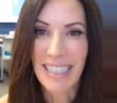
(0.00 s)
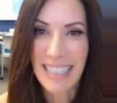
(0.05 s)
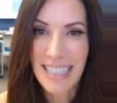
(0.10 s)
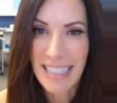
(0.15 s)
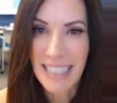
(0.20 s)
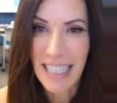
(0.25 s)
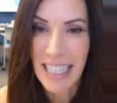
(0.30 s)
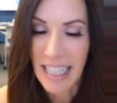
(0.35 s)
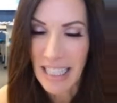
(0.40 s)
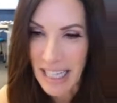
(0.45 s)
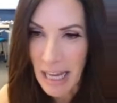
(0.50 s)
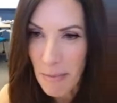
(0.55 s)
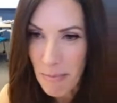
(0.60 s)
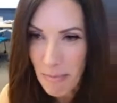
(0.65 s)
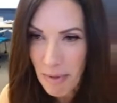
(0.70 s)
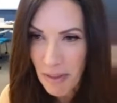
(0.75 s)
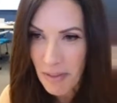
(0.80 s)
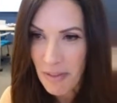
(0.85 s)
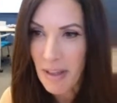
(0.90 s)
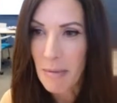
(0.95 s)
and listening and
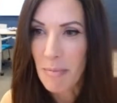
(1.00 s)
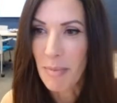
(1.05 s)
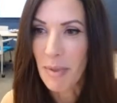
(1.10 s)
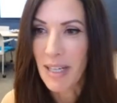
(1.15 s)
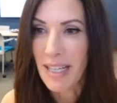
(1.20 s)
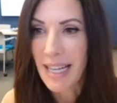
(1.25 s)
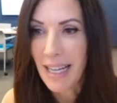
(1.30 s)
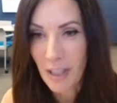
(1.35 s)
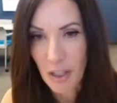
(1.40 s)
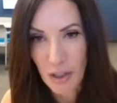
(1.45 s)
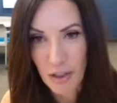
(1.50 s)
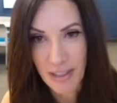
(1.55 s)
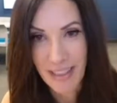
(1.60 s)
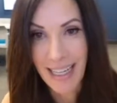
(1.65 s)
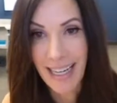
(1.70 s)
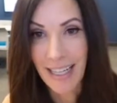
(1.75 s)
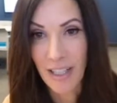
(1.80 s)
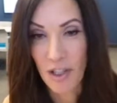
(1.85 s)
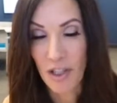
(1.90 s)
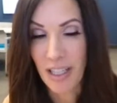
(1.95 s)
empathy, but it
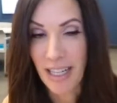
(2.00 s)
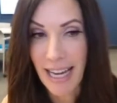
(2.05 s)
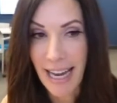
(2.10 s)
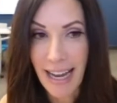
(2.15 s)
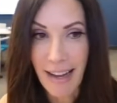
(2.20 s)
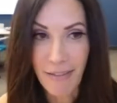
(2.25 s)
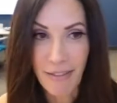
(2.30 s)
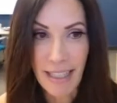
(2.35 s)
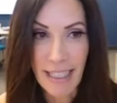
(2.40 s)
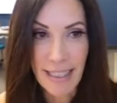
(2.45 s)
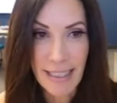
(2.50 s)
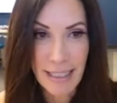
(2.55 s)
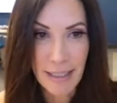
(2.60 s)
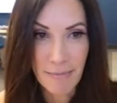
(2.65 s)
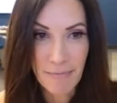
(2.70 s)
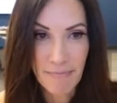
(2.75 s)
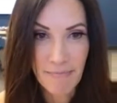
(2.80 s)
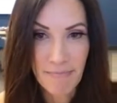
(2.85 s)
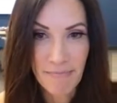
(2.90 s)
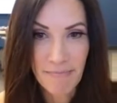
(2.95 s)
doesn't actually have it.
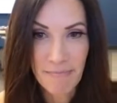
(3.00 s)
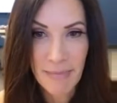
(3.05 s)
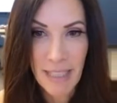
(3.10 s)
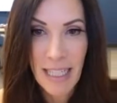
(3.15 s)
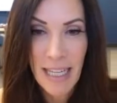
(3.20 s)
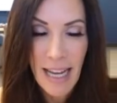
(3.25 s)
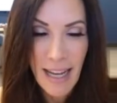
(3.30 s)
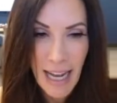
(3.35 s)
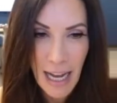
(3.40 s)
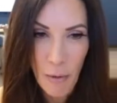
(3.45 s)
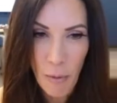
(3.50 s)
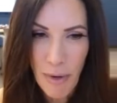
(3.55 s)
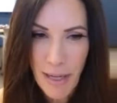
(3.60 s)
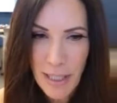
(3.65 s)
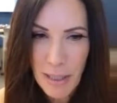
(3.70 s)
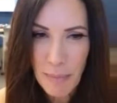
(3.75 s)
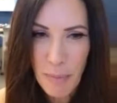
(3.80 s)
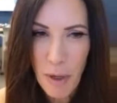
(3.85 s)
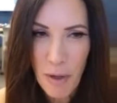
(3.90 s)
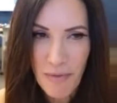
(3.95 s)
I
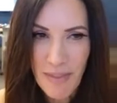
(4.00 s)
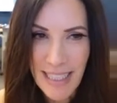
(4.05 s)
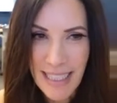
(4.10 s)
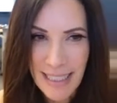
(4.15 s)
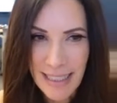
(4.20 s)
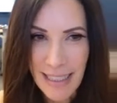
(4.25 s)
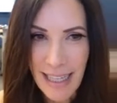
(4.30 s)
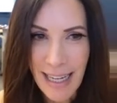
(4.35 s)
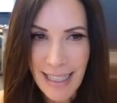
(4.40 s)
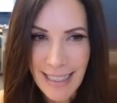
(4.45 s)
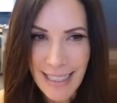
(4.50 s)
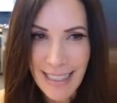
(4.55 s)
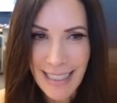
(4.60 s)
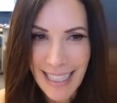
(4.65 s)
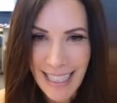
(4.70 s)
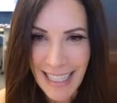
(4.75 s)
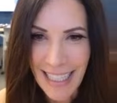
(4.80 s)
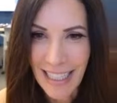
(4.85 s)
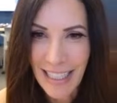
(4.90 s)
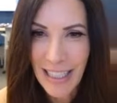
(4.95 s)
wanted to put this slide in
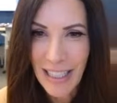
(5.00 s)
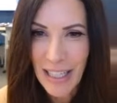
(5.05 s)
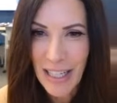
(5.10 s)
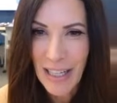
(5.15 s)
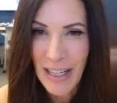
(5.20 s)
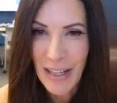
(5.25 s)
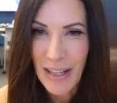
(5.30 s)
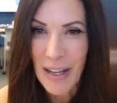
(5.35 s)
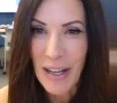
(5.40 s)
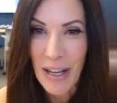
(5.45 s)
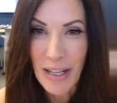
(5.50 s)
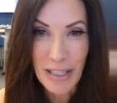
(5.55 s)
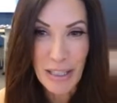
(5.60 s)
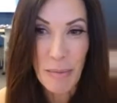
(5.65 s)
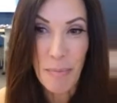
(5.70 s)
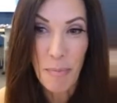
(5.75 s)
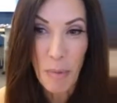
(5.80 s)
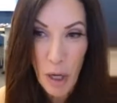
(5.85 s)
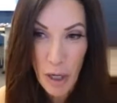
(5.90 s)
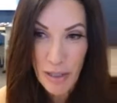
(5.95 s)
here as
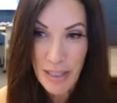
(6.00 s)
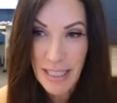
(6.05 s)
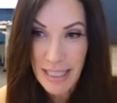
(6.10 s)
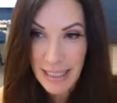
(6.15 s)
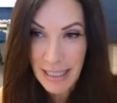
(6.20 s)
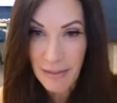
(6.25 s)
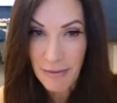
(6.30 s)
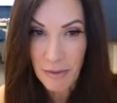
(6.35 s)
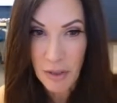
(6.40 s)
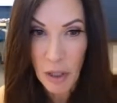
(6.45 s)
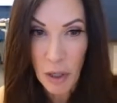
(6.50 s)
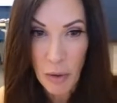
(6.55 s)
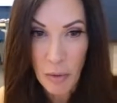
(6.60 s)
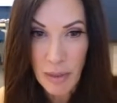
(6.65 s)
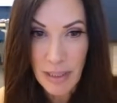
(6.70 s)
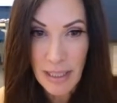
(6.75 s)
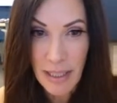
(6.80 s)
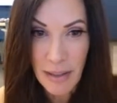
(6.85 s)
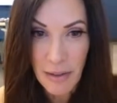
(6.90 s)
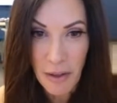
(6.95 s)
the positive
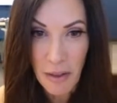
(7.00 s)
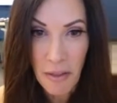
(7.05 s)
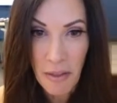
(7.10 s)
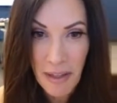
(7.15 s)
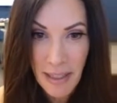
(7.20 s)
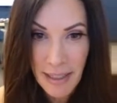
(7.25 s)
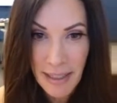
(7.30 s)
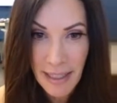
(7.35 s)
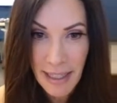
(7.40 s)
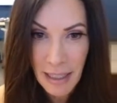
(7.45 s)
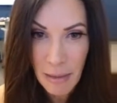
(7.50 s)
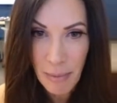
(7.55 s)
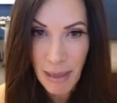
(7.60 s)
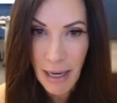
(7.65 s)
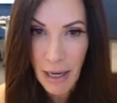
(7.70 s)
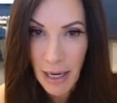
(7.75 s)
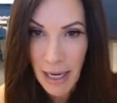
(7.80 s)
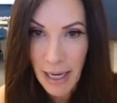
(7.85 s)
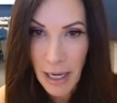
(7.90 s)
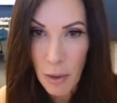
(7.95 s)
note and thinking
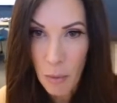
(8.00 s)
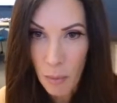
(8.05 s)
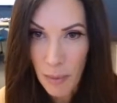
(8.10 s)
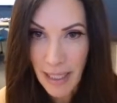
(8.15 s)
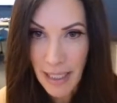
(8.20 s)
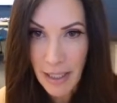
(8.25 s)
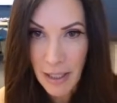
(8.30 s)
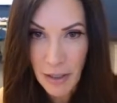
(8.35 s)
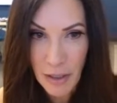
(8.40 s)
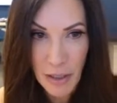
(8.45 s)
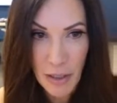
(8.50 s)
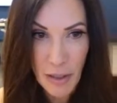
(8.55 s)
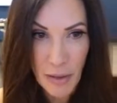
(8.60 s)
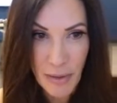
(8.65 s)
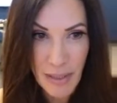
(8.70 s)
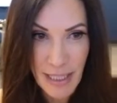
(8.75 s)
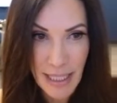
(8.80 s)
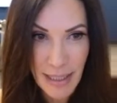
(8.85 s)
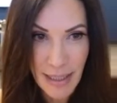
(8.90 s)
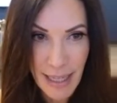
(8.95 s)
about how we can
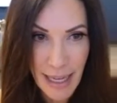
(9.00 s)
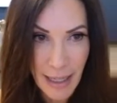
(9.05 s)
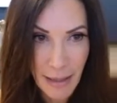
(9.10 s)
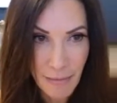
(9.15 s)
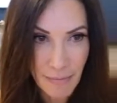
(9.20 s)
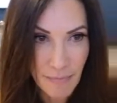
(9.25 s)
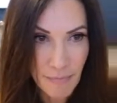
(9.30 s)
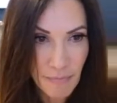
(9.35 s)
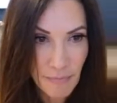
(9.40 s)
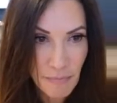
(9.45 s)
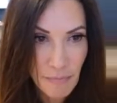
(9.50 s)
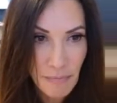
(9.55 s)
use it now.